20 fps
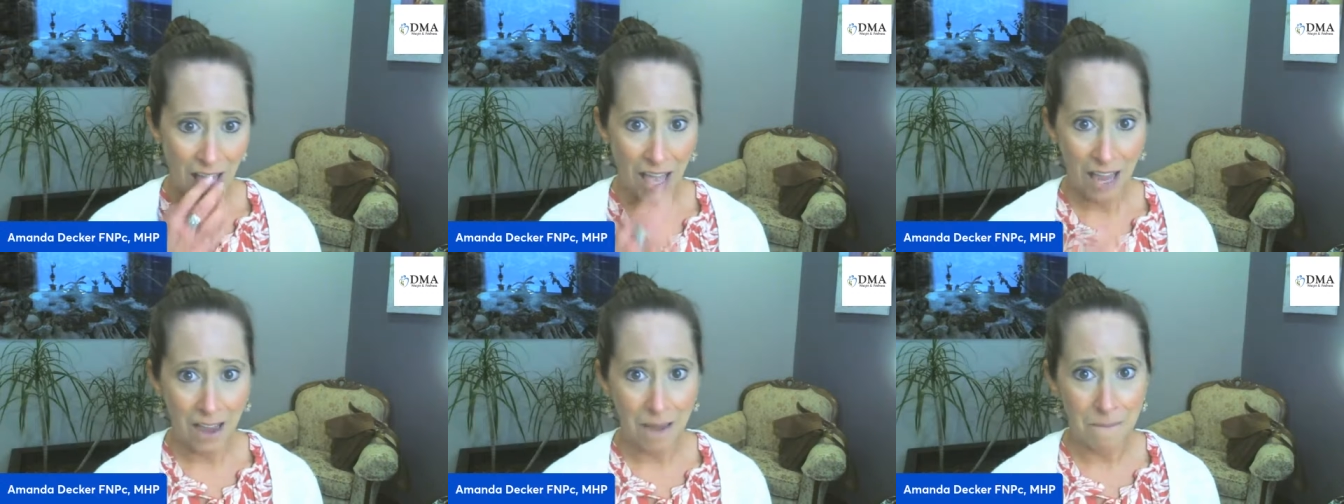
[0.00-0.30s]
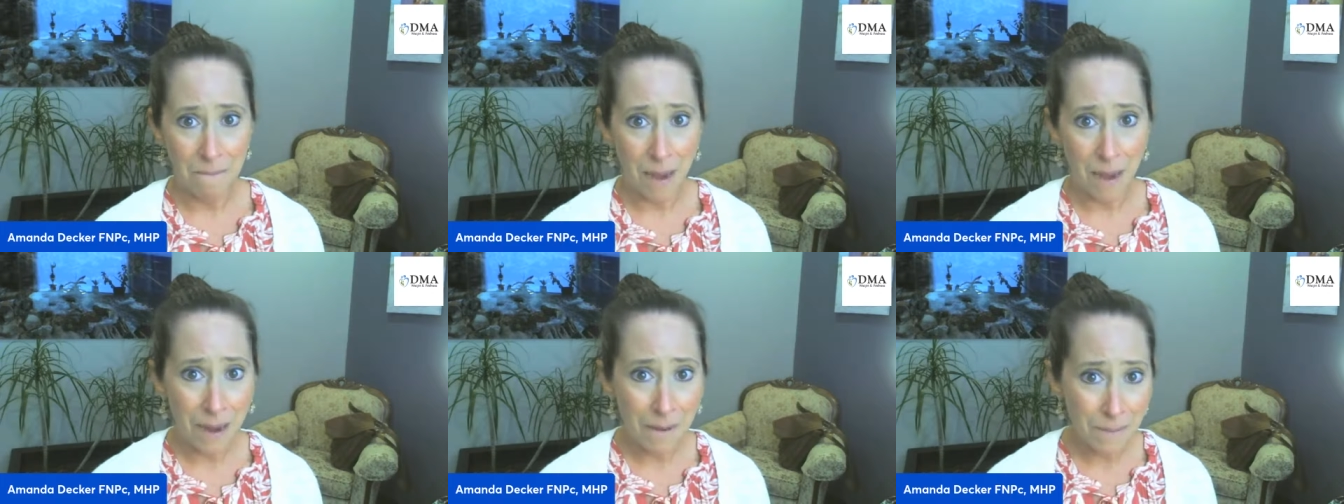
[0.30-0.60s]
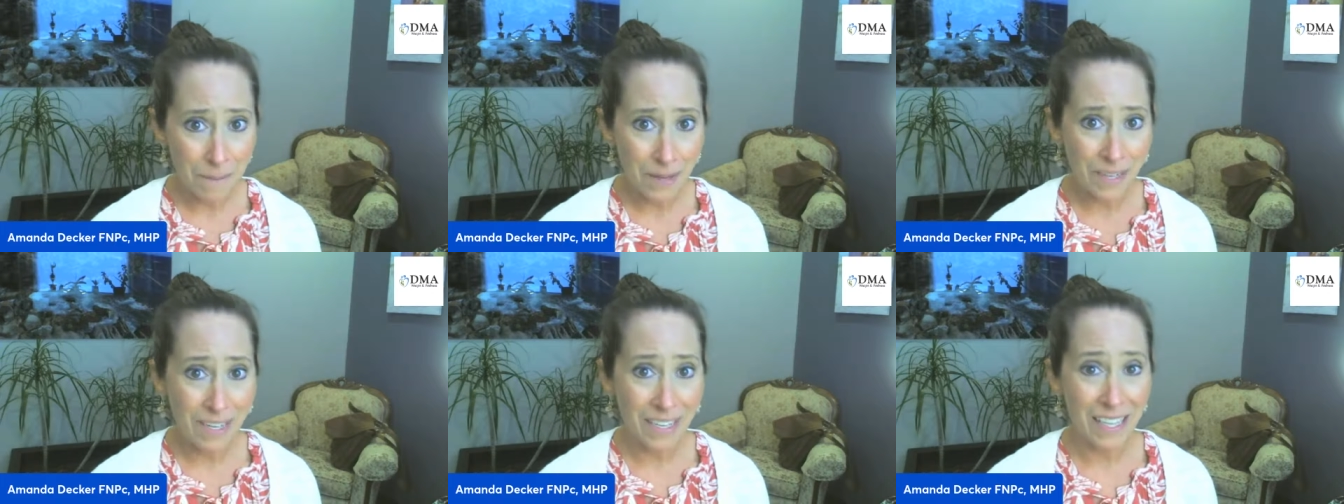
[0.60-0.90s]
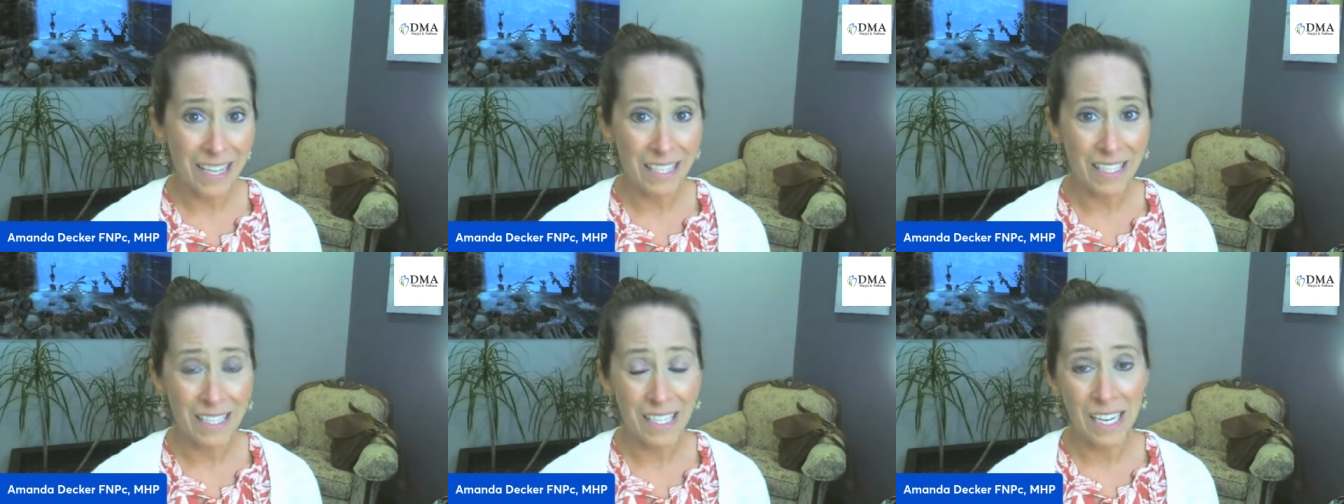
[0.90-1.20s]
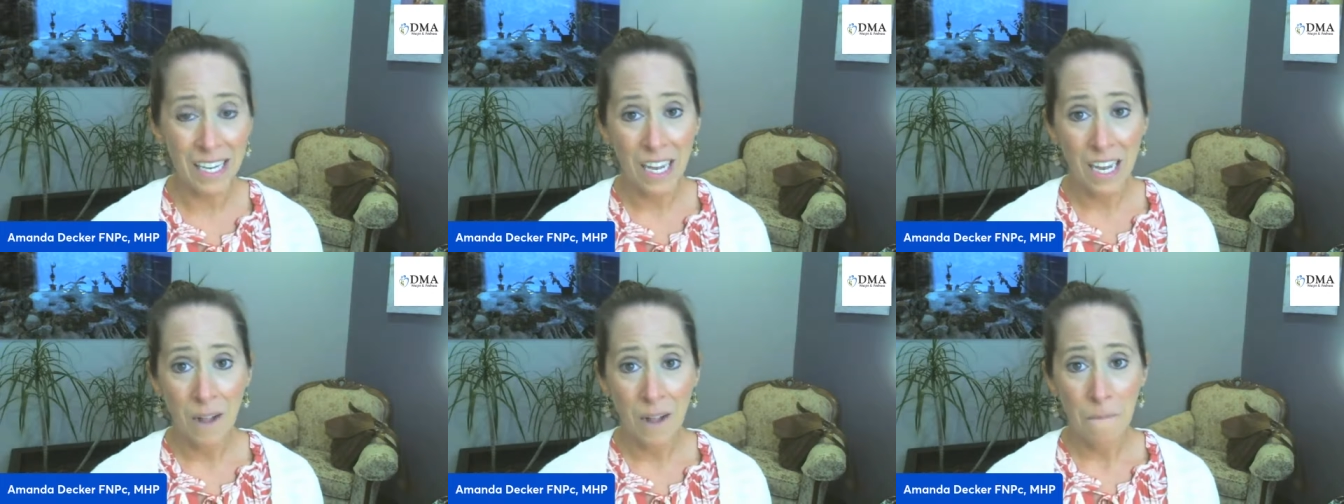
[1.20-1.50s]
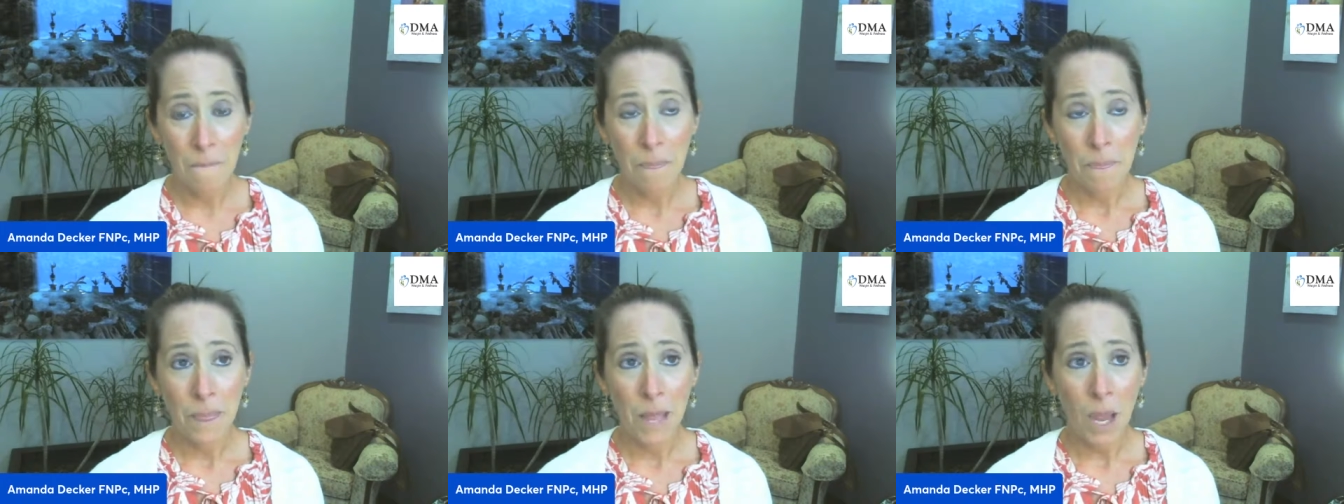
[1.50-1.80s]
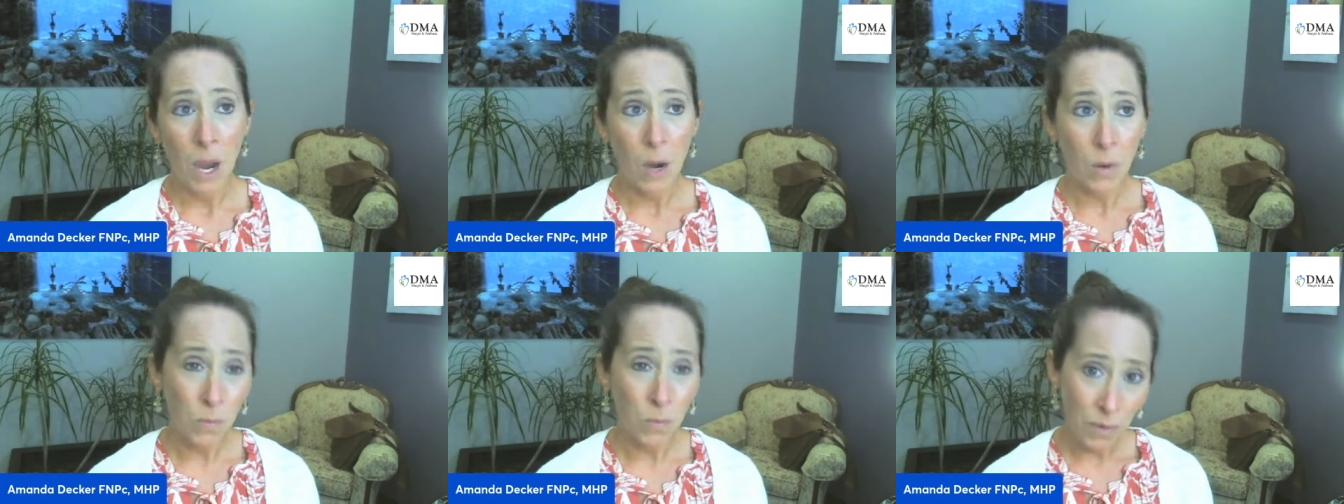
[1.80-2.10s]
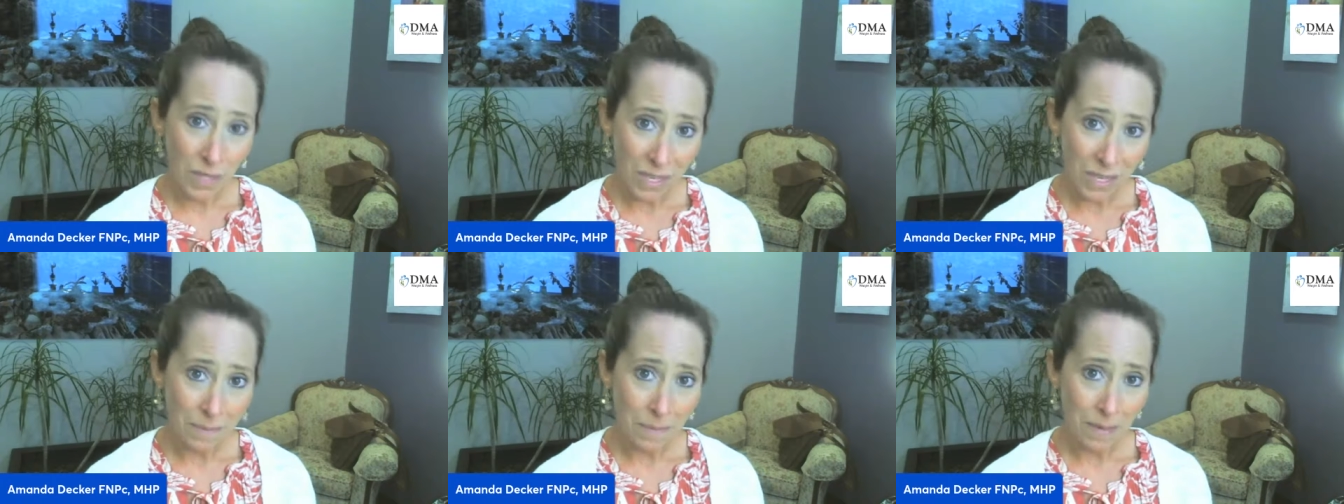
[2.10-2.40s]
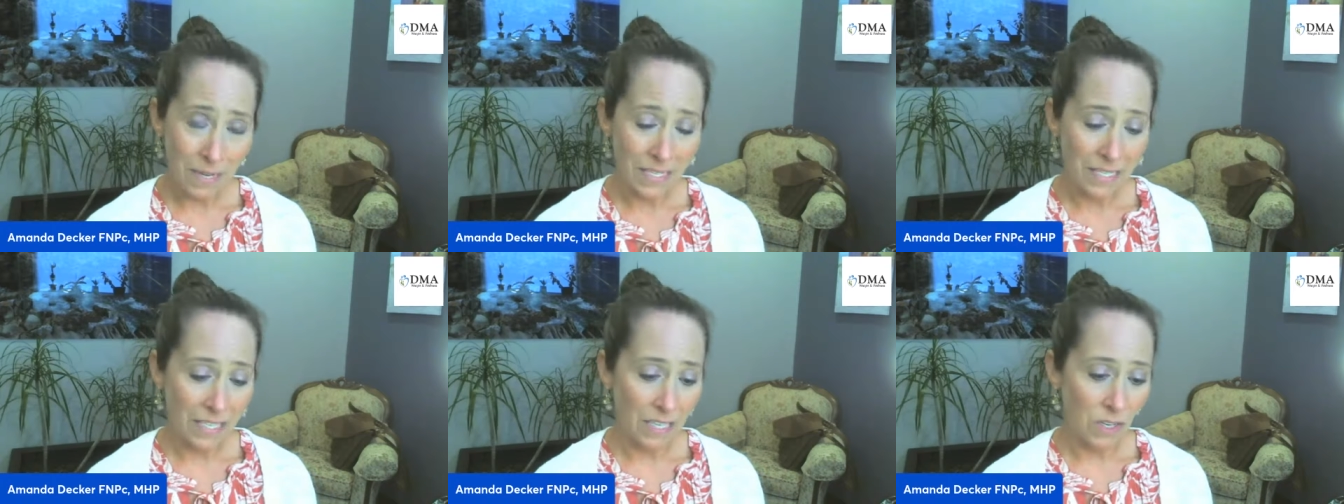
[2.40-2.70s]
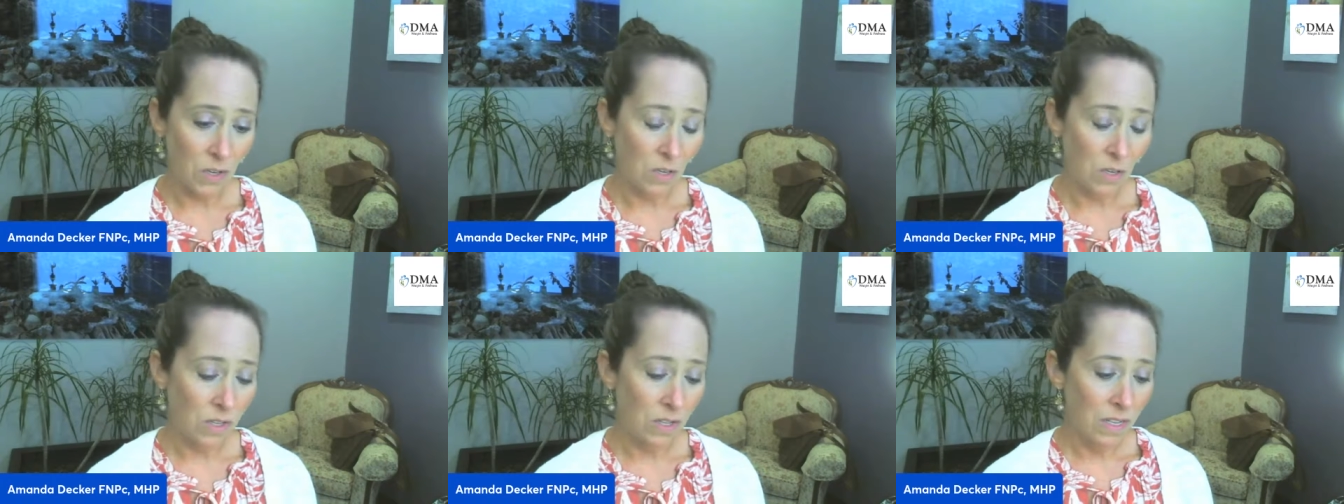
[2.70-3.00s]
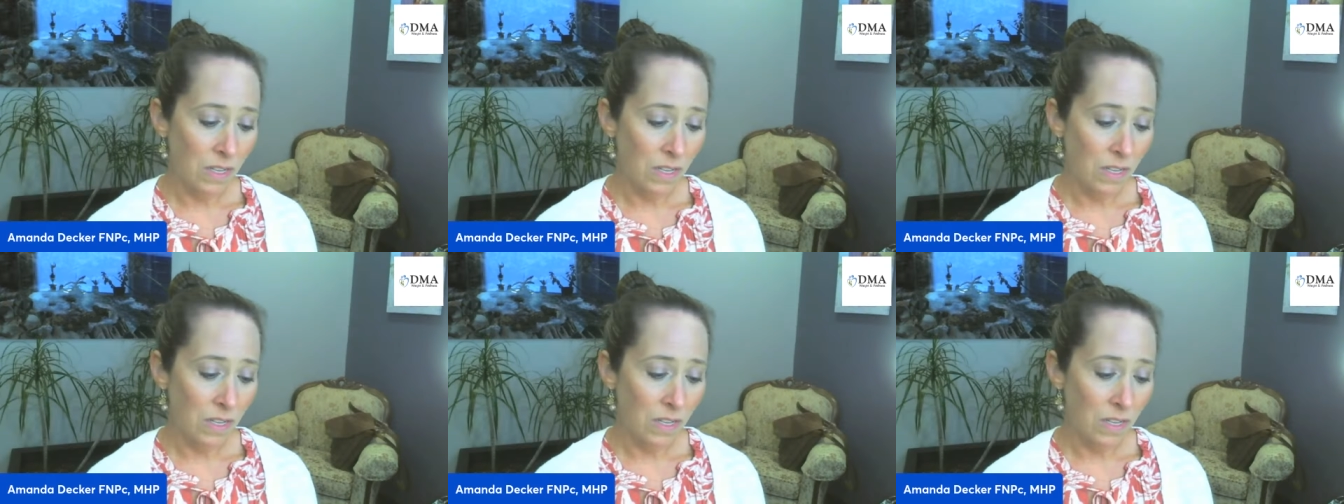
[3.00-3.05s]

In my opinion, that's a really big deal.